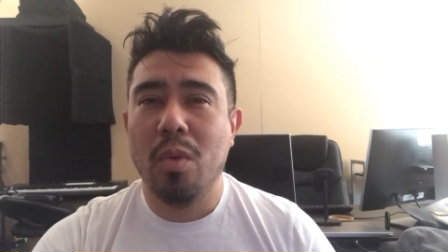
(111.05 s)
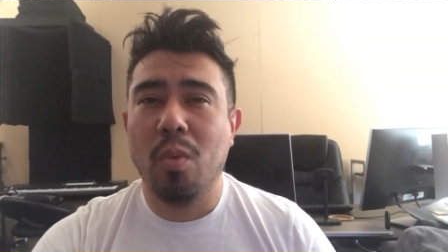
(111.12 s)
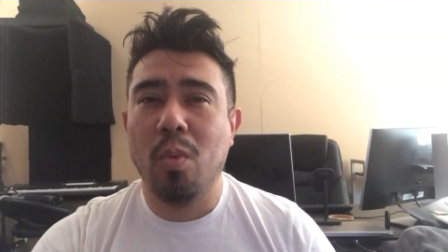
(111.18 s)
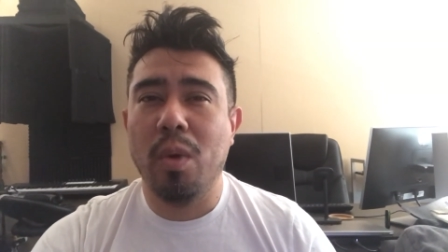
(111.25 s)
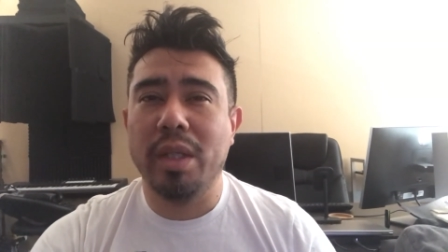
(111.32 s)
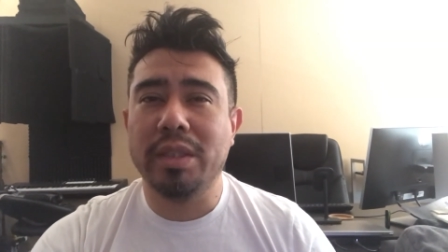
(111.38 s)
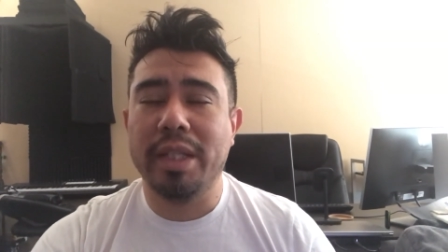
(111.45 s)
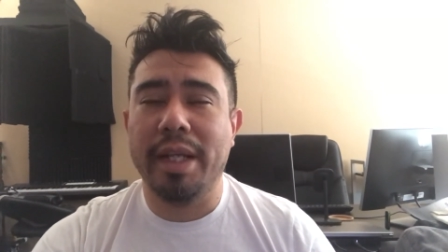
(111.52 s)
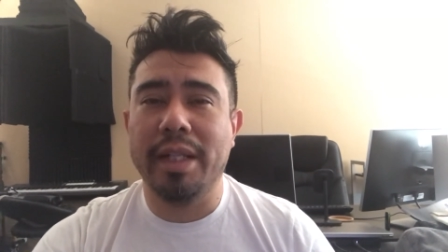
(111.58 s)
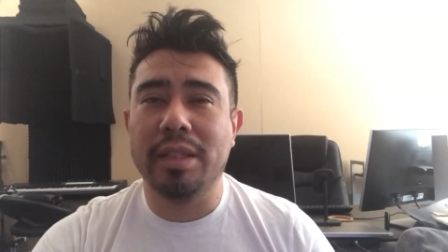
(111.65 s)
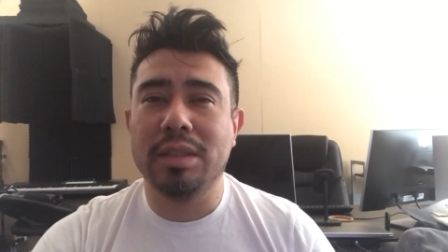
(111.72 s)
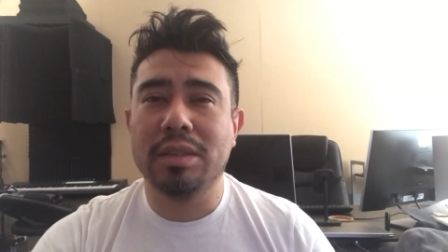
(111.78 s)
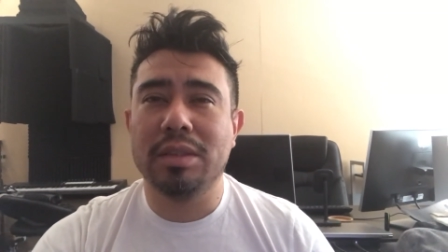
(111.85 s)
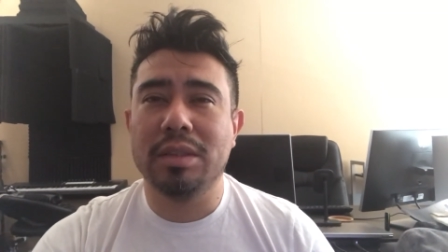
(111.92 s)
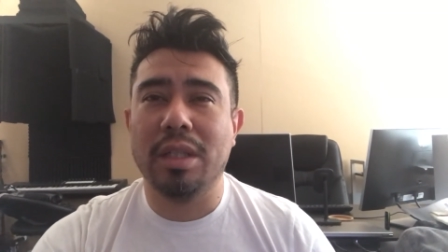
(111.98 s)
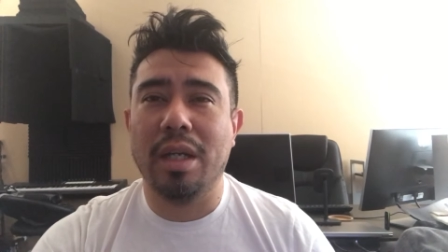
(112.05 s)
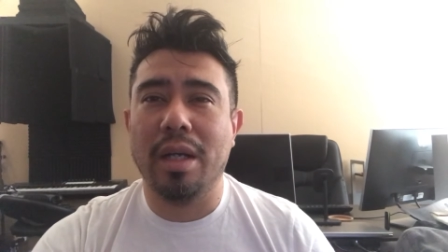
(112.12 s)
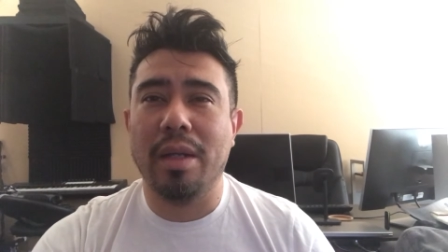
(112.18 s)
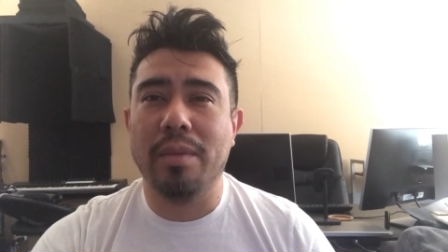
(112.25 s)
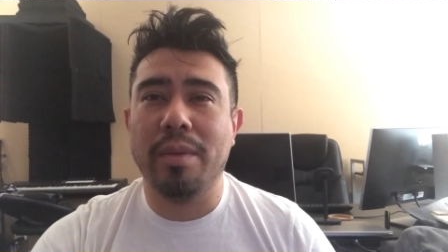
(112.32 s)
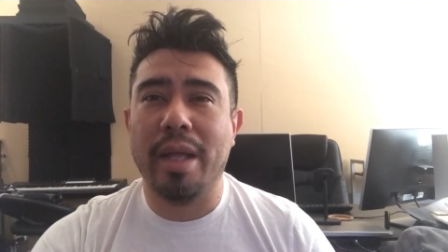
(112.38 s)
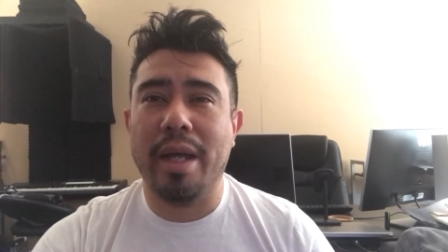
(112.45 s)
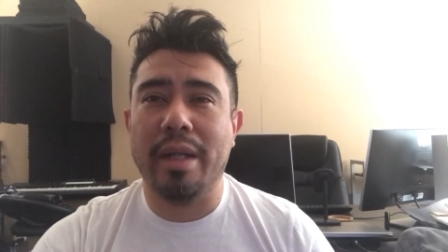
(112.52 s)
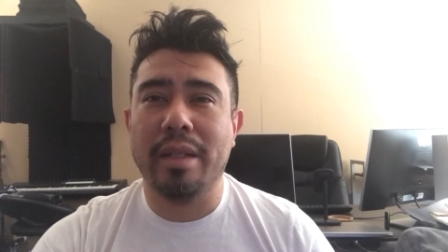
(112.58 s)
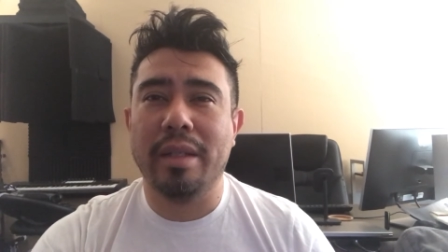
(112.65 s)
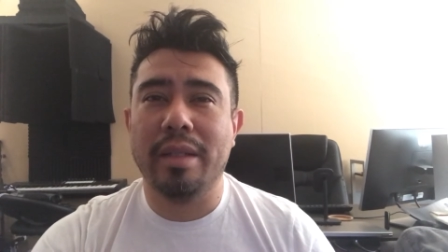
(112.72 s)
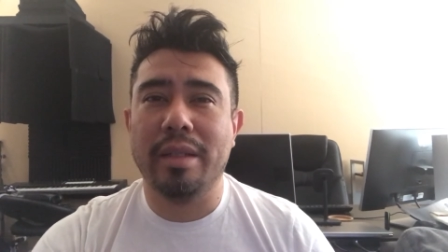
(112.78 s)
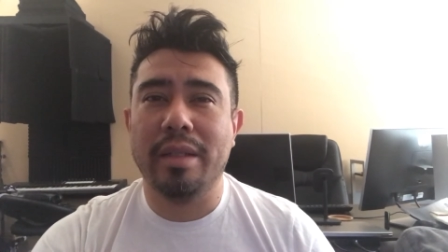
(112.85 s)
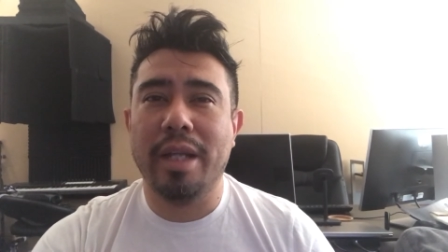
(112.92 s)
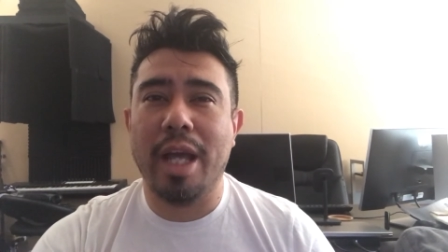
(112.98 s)
what takes uh, that
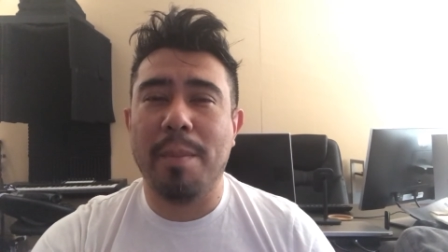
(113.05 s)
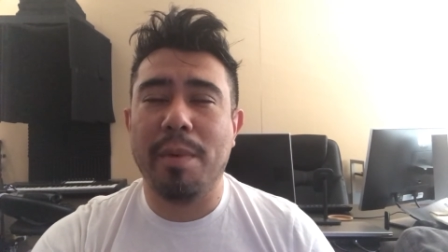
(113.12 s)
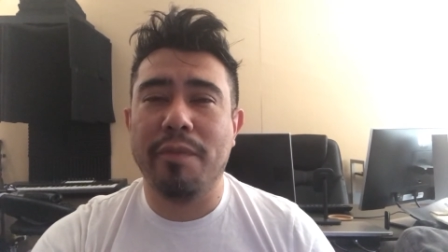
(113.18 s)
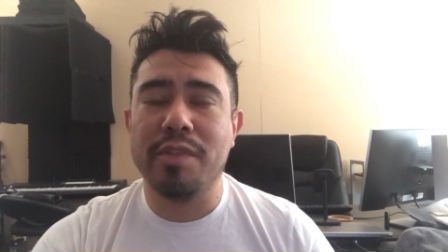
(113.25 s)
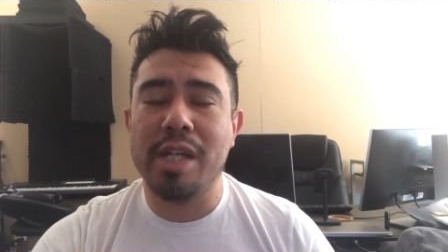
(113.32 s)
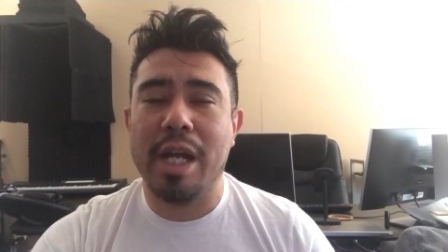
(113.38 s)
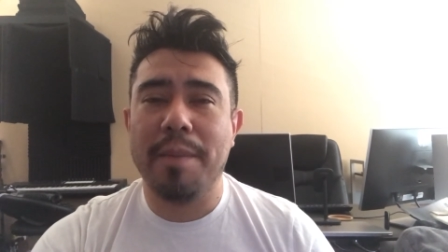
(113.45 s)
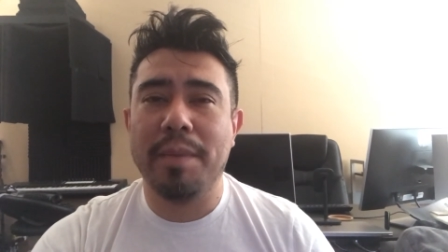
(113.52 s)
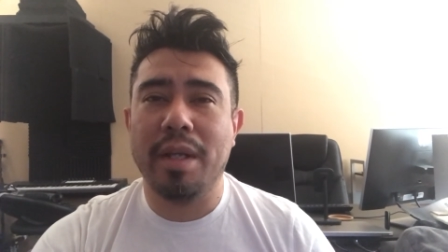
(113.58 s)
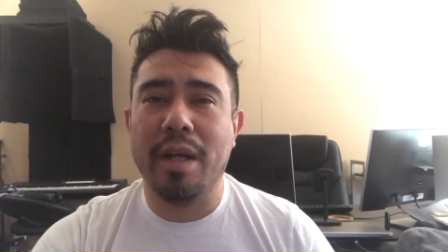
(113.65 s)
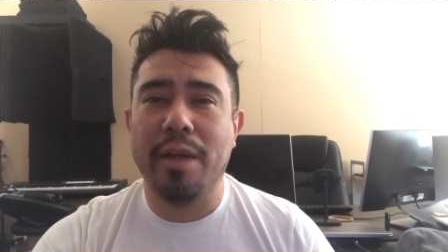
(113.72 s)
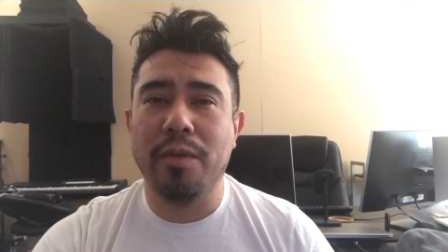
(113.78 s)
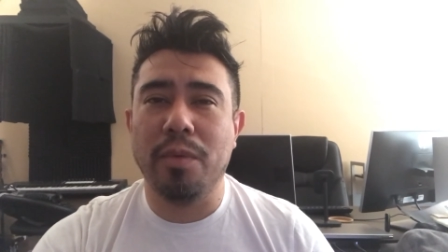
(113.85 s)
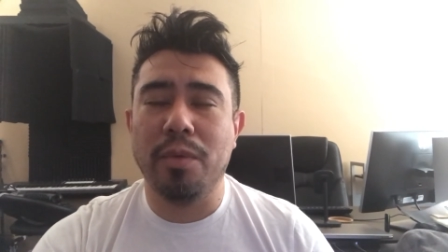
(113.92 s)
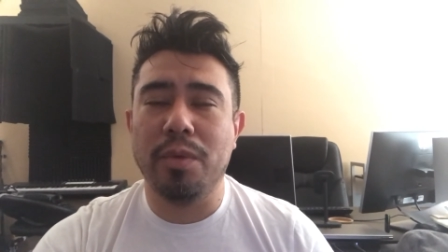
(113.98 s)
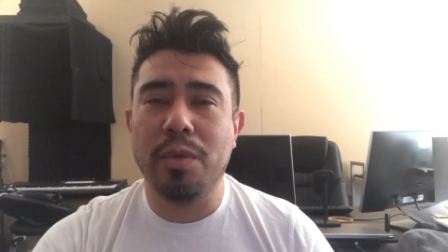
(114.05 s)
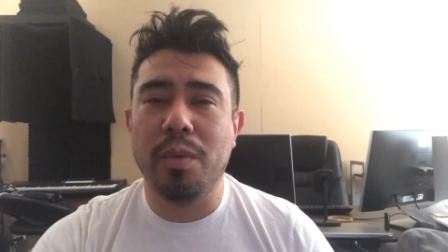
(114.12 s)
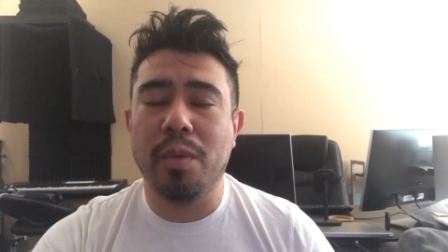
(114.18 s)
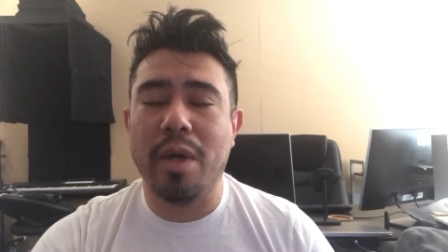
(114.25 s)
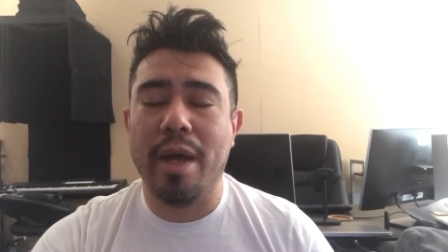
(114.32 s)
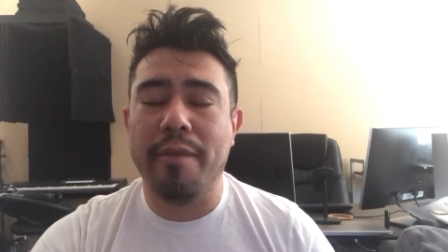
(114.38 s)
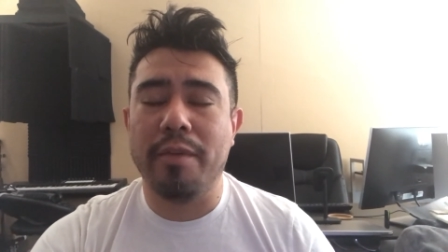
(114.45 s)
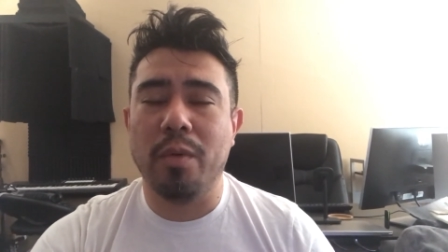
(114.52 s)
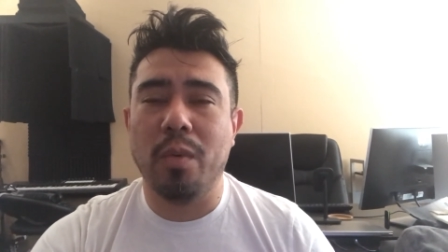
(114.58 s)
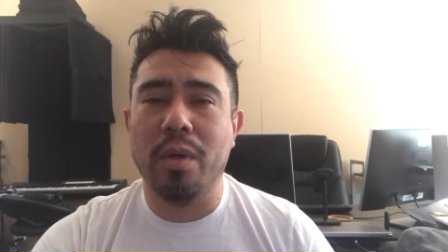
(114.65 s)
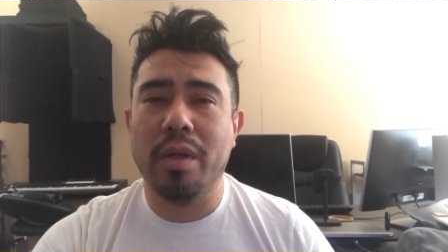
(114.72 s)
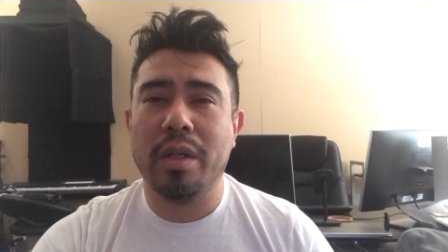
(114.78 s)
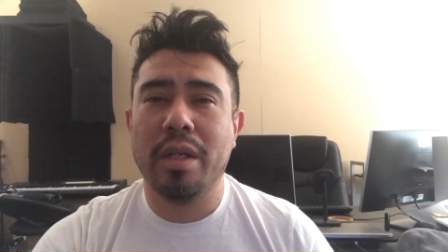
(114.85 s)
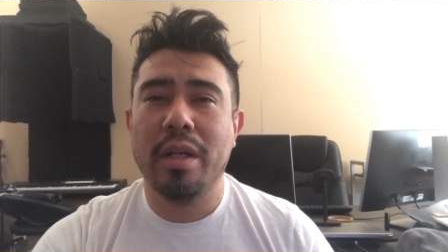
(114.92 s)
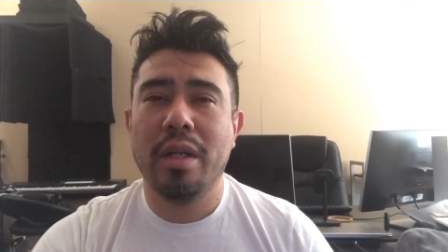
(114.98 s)
gap of time that I don't do after
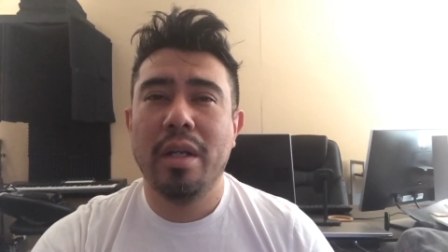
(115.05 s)
work.